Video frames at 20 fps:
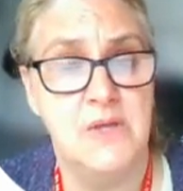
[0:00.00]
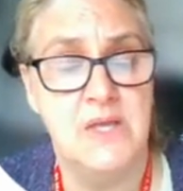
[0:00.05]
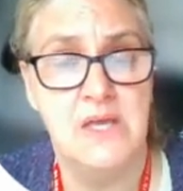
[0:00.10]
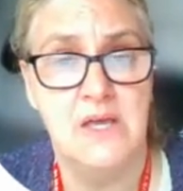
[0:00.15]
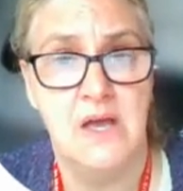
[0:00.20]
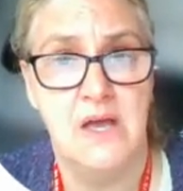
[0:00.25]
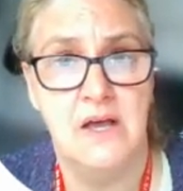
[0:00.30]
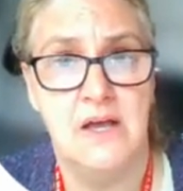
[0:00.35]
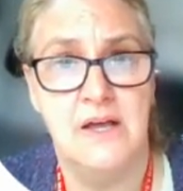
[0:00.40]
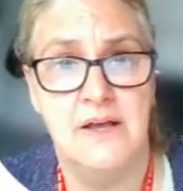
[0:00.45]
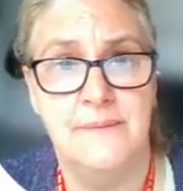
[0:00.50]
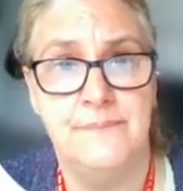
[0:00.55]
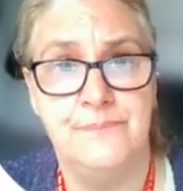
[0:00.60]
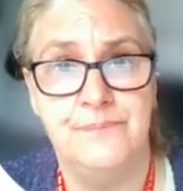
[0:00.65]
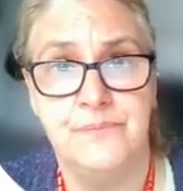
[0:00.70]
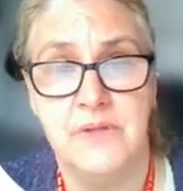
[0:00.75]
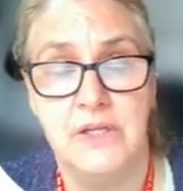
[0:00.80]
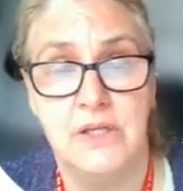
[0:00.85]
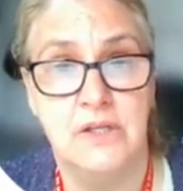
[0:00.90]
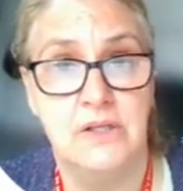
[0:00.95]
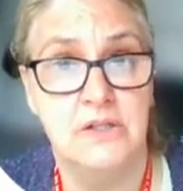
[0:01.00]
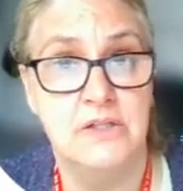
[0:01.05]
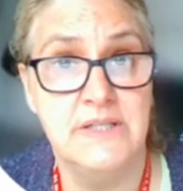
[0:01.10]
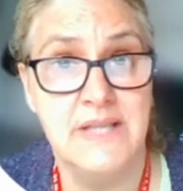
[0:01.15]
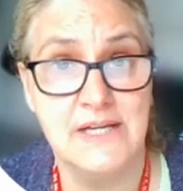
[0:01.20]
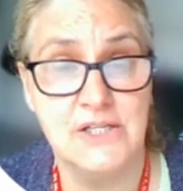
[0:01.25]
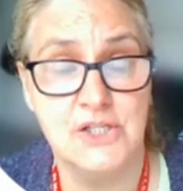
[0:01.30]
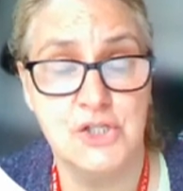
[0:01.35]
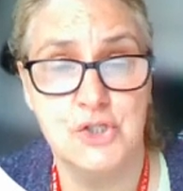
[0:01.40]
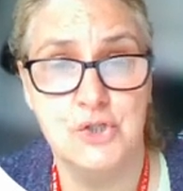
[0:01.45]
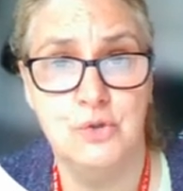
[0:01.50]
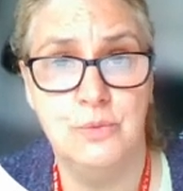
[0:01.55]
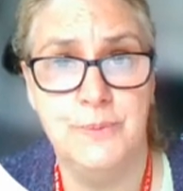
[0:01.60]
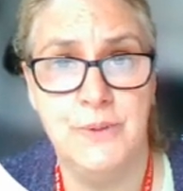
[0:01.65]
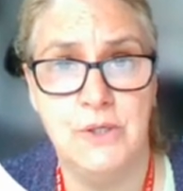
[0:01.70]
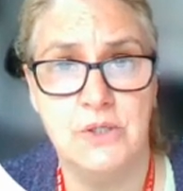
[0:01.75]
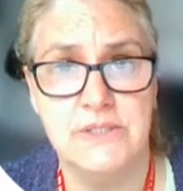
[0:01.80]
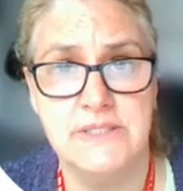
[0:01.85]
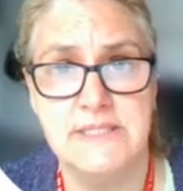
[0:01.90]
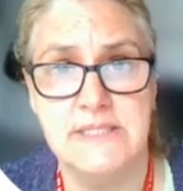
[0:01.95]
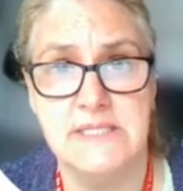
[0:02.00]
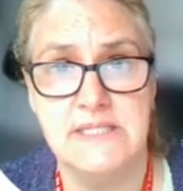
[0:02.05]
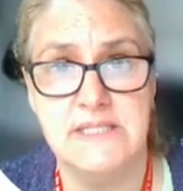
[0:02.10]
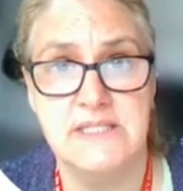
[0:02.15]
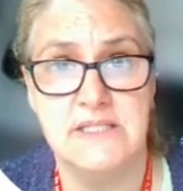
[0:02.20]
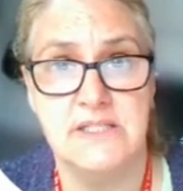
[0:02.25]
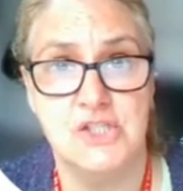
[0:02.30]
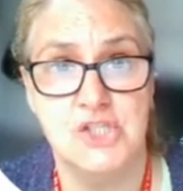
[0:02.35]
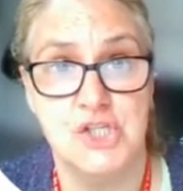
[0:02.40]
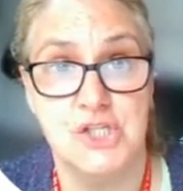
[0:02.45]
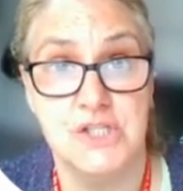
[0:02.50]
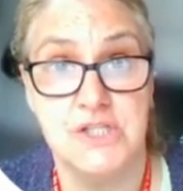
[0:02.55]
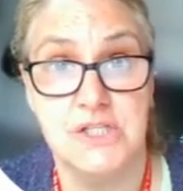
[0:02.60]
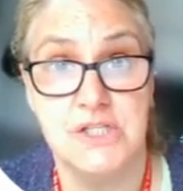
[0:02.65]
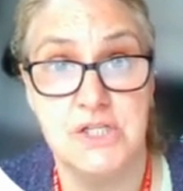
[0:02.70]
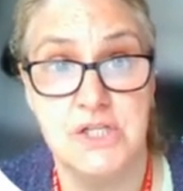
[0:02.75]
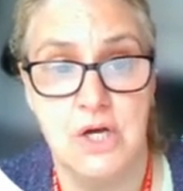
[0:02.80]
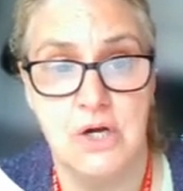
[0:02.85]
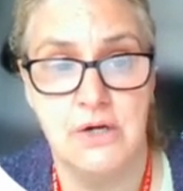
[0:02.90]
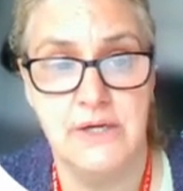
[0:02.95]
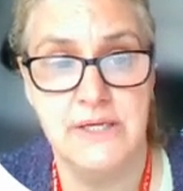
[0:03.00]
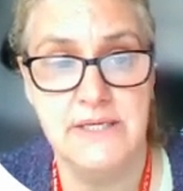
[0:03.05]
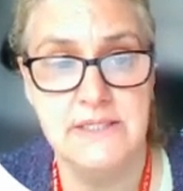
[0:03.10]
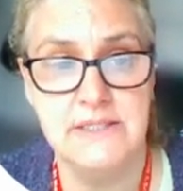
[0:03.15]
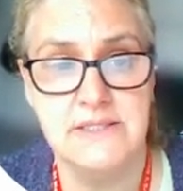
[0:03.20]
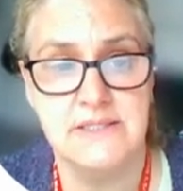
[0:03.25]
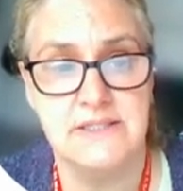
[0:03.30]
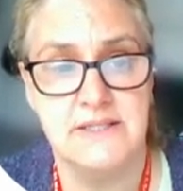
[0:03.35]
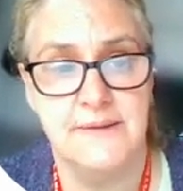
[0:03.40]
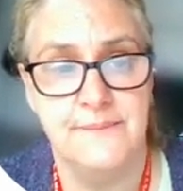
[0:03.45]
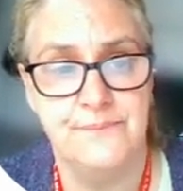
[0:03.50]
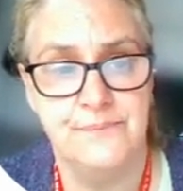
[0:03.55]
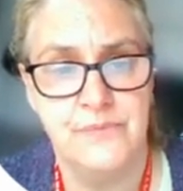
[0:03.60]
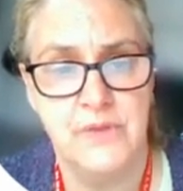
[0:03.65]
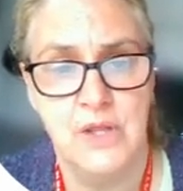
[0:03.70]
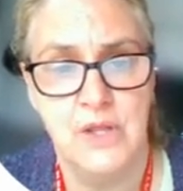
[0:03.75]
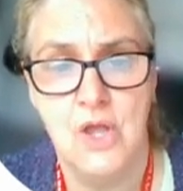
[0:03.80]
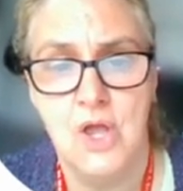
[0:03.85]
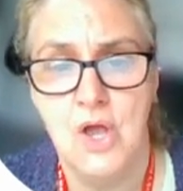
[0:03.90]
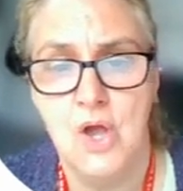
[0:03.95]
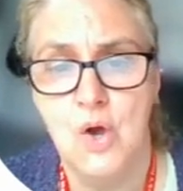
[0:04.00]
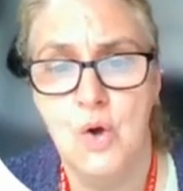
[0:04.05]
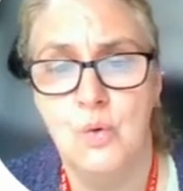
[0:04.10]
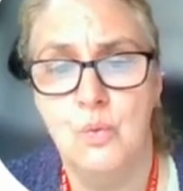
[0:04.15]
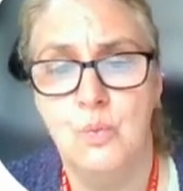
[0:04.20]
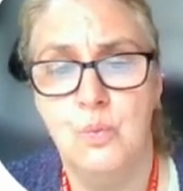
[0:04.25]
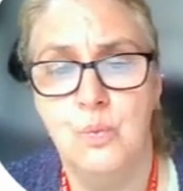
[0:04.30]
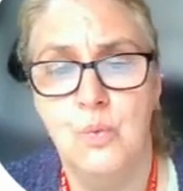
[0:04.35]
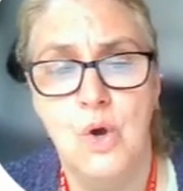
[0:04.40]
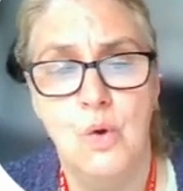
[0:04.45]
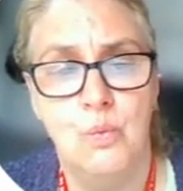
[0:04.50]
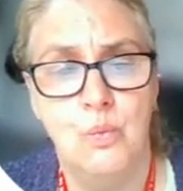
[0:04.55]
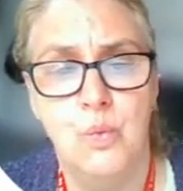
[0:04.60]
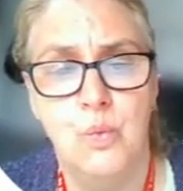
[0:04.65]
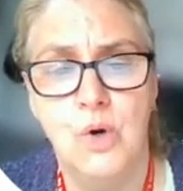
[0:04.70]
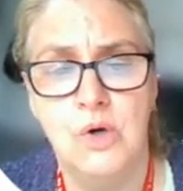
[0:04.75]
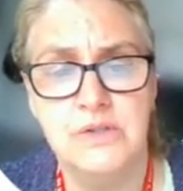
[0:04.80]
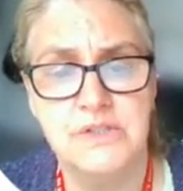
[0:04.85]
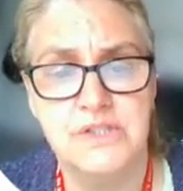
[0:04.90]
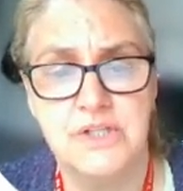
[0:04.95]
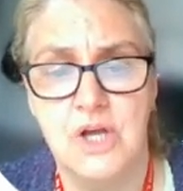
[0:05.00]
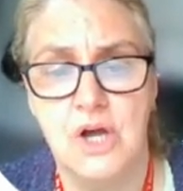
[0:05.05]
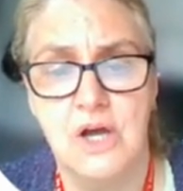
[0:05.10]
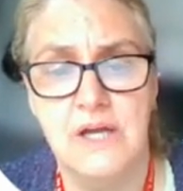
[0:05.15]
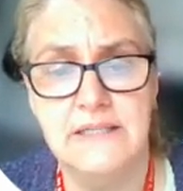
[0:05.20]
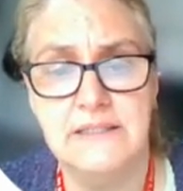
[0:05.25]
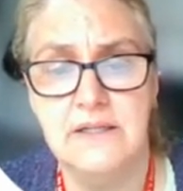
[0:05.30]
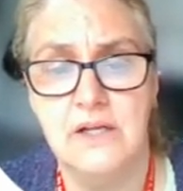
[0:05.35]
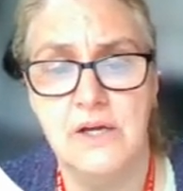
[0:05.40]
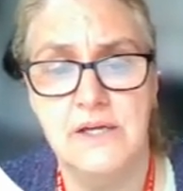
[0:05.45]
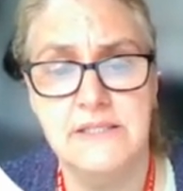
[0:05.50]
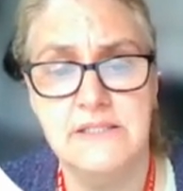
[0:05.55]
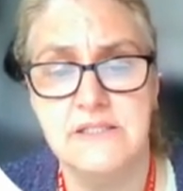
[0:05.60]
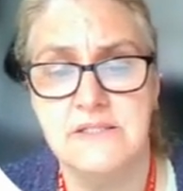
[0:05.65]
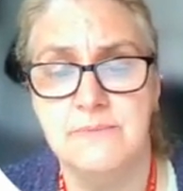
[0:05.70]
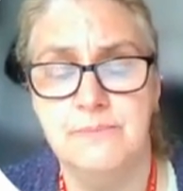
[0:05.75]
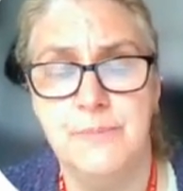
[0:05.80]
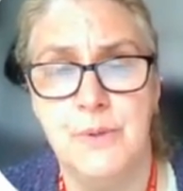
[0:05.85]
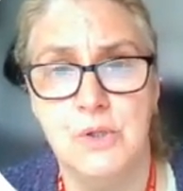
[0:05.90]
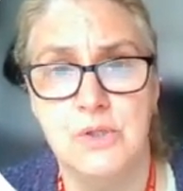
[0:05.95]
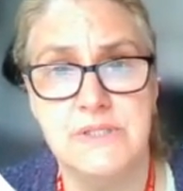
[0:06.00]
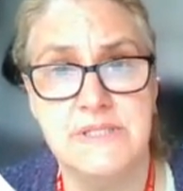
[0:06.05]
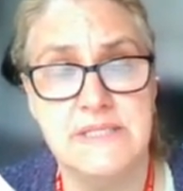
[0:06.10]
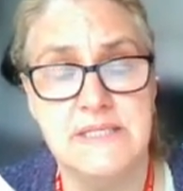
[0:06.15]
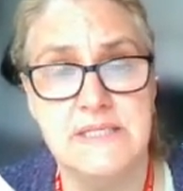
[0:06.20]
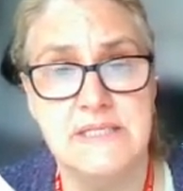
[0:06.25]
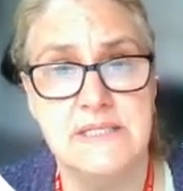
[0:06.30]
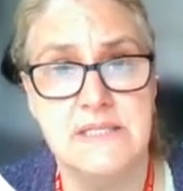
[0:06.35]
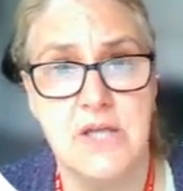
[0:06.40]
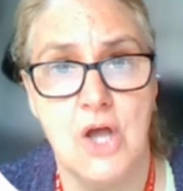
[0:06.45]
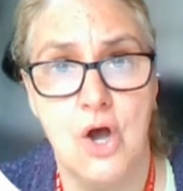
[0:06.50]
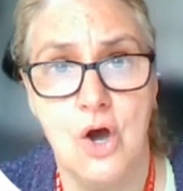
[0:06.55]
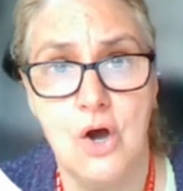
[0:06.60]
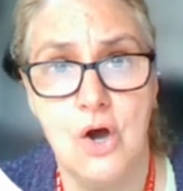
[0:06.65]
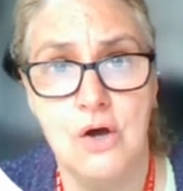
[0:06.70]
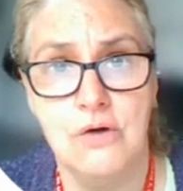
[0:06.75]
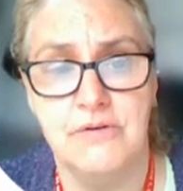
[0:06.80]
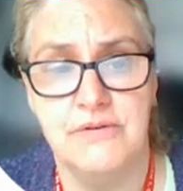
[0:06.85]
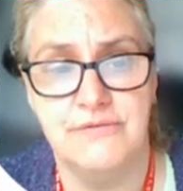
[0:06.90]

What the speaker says: Where can you get this evidence? Would you look at national policies such as NICE?